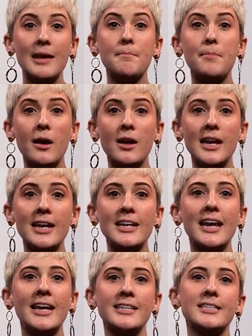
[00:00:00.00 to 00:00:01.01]
In
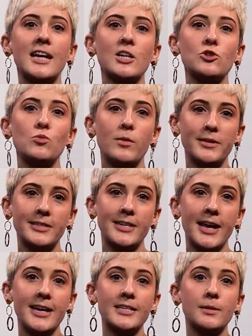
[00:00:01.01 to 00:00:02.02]
Berlin, International Women's
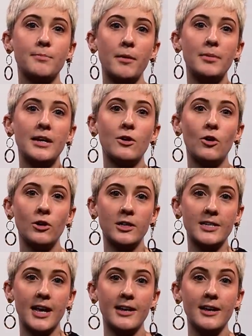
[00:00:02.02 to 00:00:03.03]
Day is a public
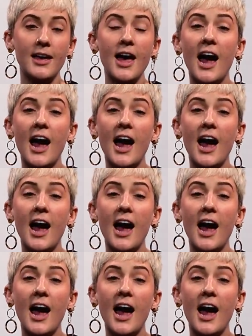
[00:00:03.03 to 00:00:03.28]
holiday.